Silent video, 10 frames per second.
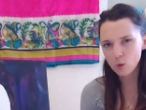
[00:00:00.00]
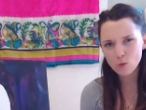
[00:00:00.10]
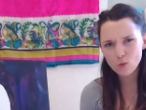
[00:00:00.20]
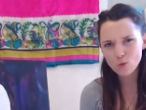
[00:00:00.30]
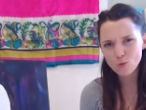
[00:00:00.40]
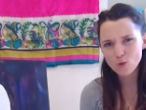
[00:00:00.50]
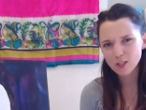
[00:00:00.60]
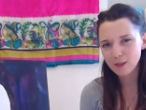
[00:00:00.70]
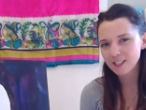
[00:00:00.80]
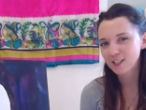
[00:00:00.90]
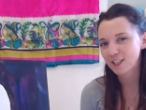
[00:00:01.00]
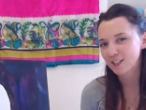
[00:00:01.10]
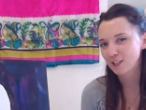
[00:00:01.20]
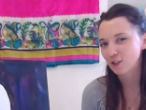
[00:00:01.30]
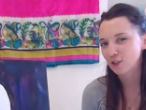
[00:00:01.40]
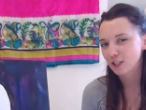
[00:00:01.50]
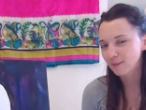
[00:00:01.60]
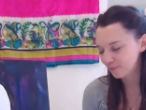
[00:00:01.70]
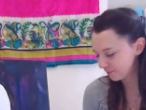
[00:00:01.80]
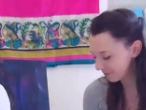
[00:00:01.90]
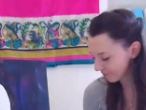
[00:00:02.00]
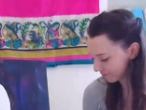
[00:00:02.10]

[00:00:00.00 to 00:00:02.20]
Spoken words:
Ooh, good question actually, Georgie.